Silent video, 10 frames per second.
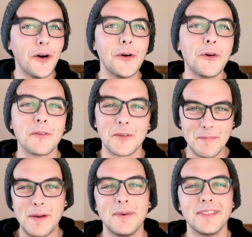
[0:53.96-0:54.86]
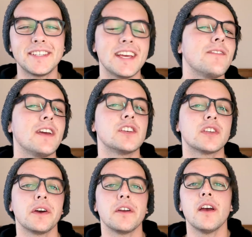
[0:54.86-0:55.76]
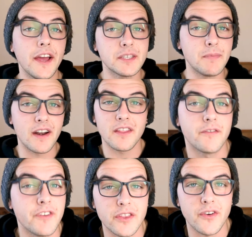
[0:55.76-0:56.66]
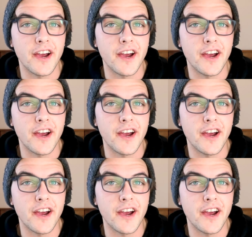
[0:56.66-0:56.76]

oh, remember the TV show, Are You Smarter Than a Fifth